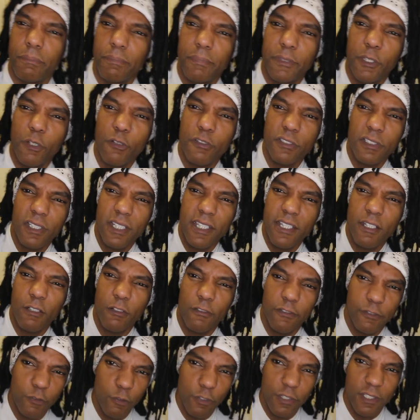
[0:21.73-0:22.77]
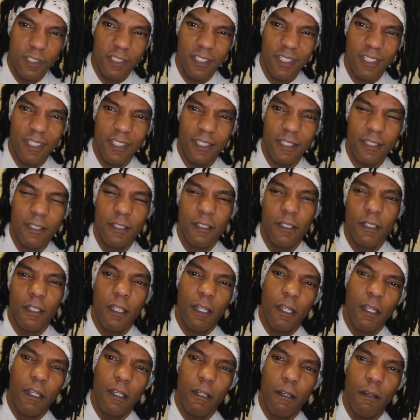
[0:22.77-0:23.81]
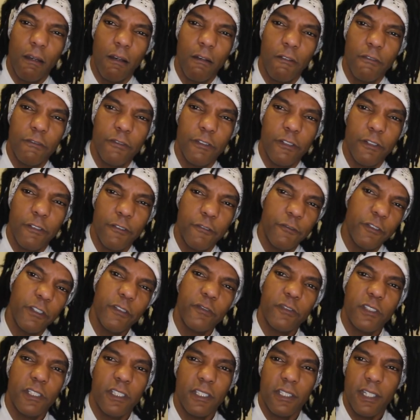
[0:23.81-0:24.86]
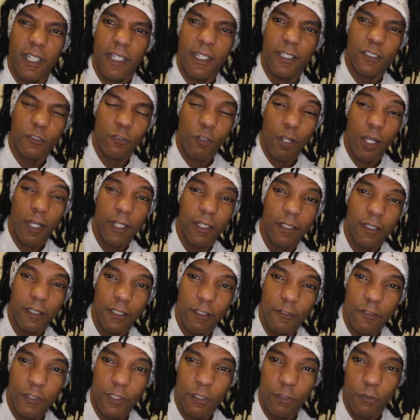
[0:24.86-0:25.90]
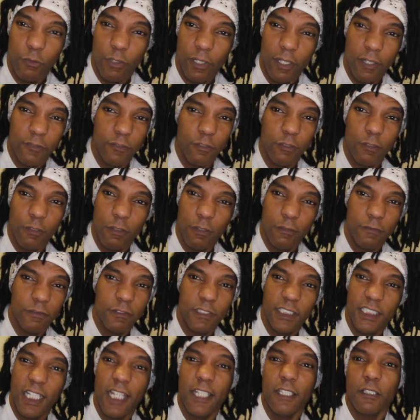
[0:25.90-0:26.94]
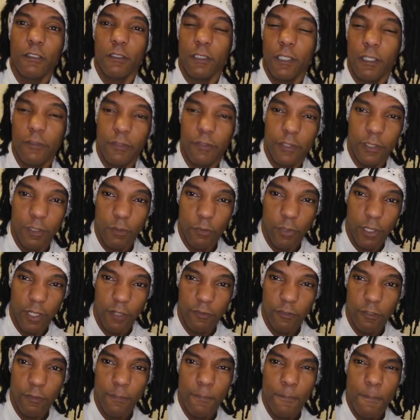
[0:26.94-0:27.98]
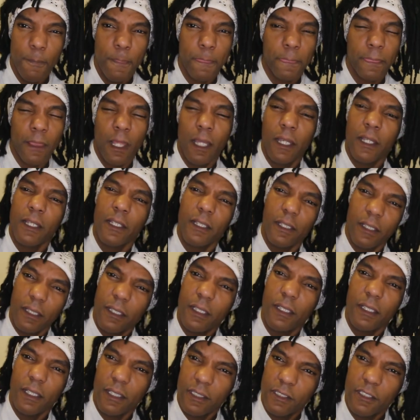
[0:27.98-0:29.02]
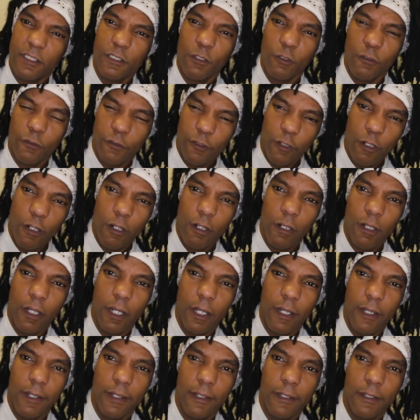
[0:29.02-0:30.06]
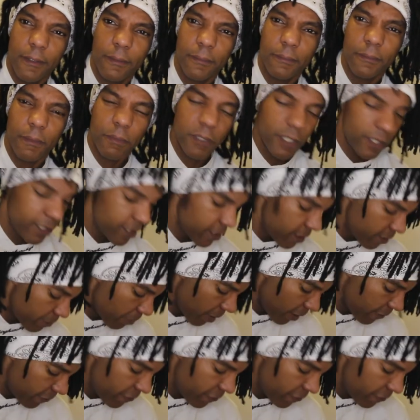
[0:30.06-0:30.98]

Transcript: 13 or 14 of a 50-day trial of it or whatever, or cycle of it or whatever. And so far, I'm going to give you my